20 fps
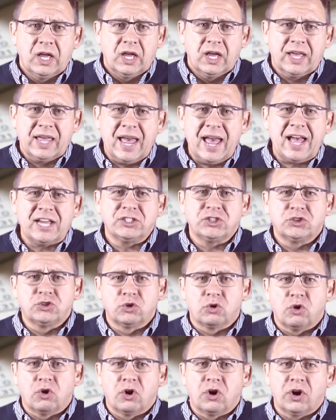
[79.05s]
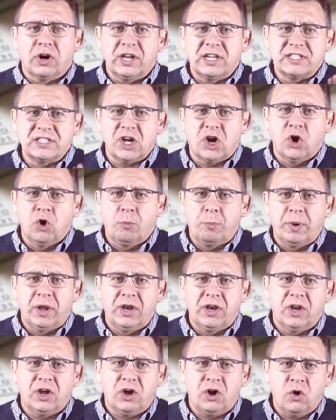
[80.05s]
A cash drawer is
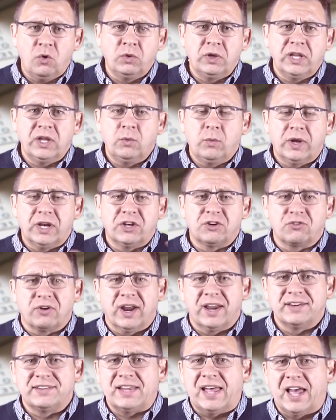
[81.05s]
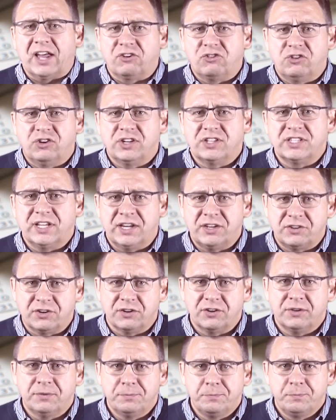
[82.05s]
opened only when a transaction is
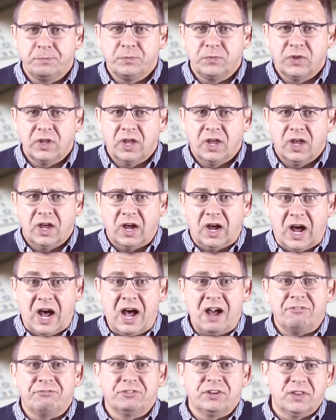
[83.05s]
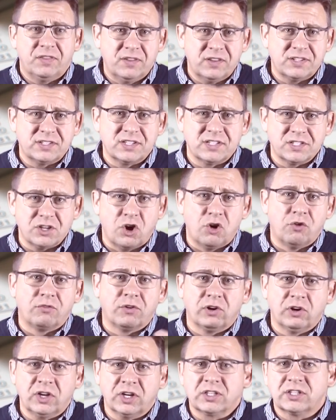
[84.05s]
entered. Often this is
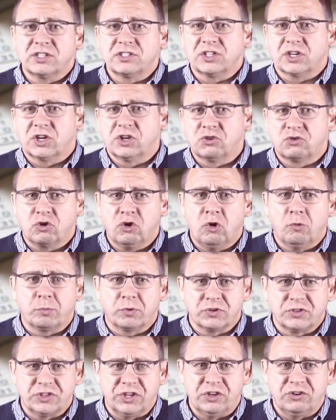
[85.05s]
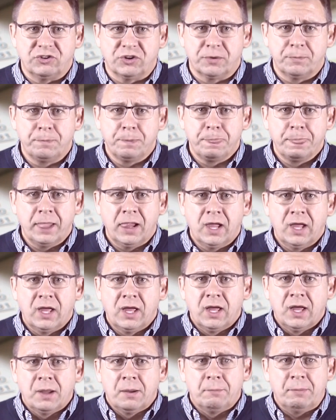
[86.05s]
overlooked as a control procedure,
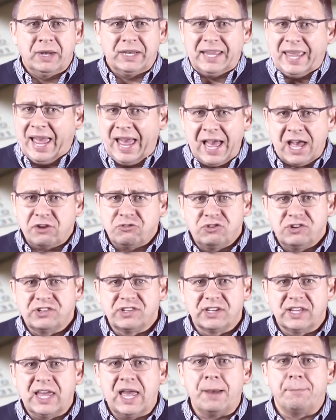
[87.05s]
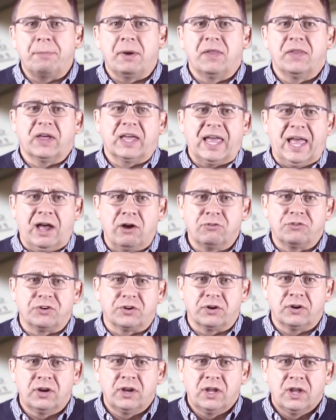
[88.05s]
but cash isn't kept on the
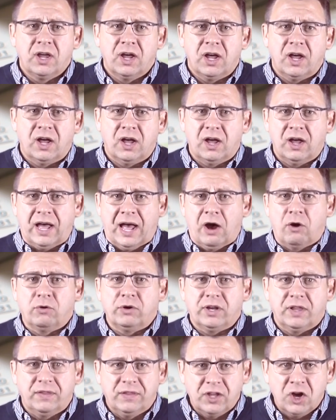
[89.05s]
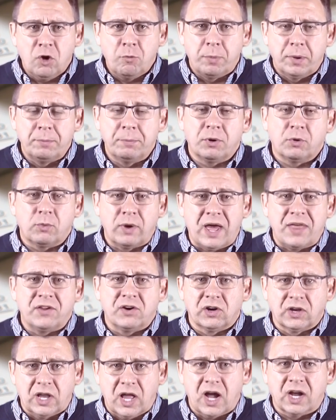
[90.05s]
counter out in the open, but
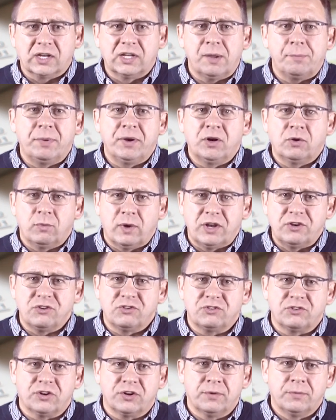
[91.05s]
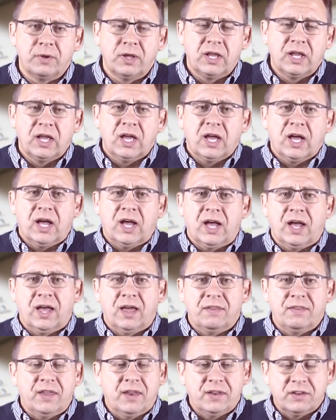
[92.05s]
rather locked up in a register,
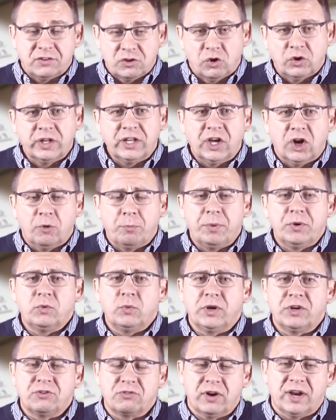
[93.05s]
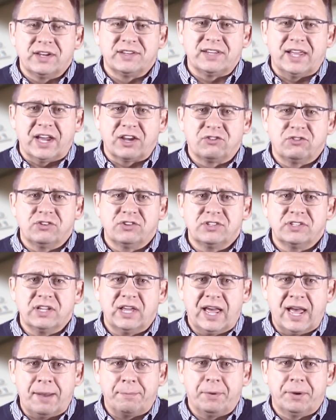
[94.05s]
and it's only opened when transactions
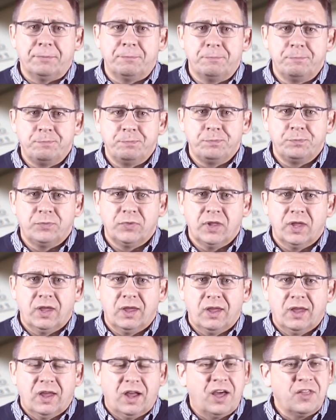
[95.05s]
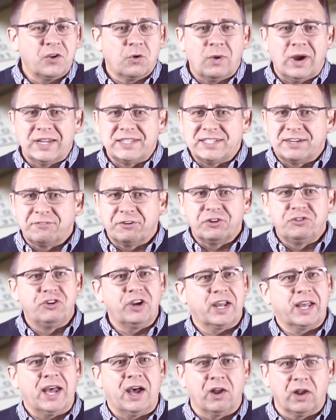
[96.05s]
happen. Otherwise, every
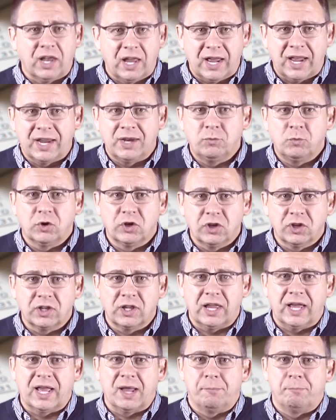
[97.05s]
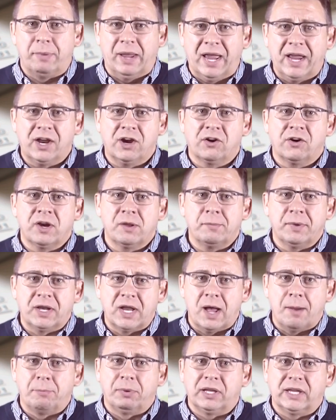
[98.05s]
checkout line would look like a banker in a
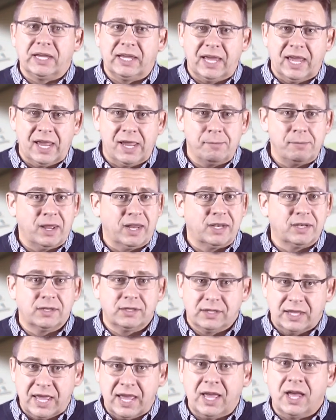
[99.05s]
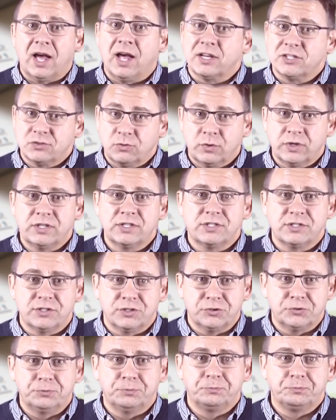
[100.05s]
Monopoly game and chaos would
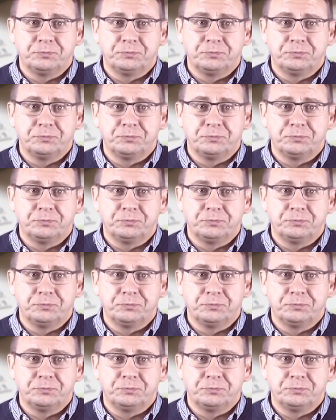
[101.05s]
ensue.